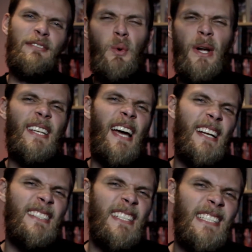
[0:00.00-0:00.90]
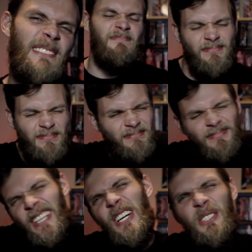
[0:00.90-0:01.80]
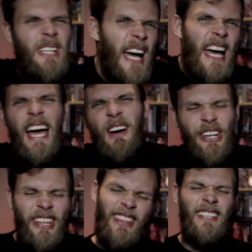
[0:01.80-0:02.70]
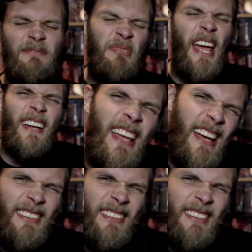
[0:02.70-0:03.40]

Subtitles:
2019. You know, what do you think? Yeah?